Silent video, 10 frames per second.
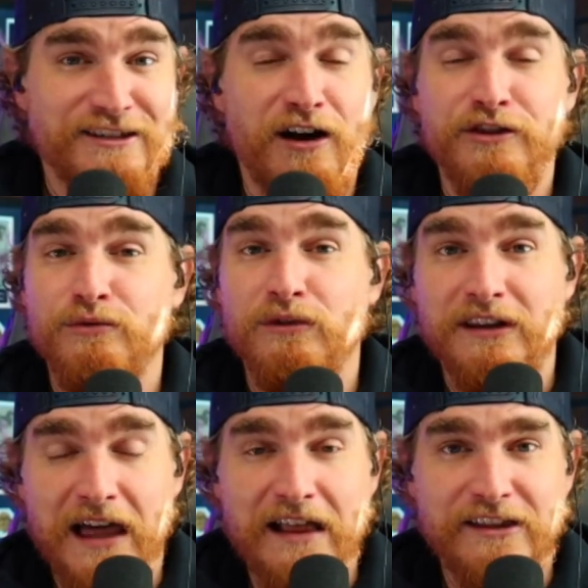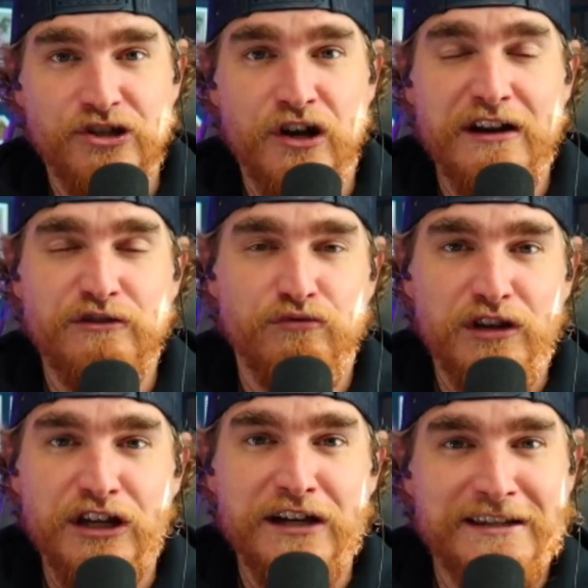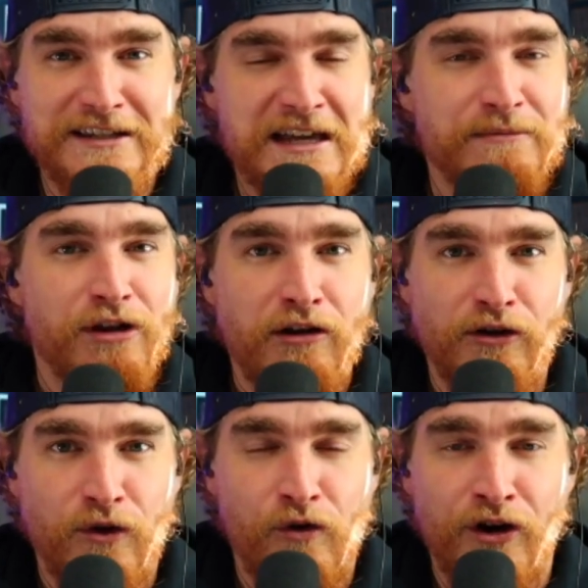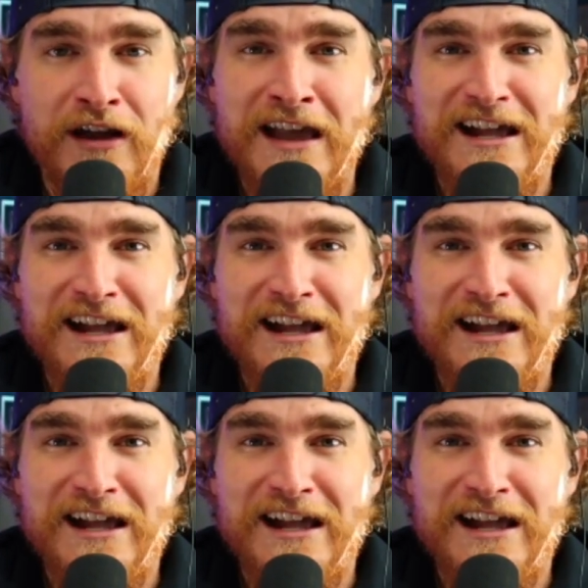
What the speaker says: has gone through a lot this year. It's really good to see him turn a corner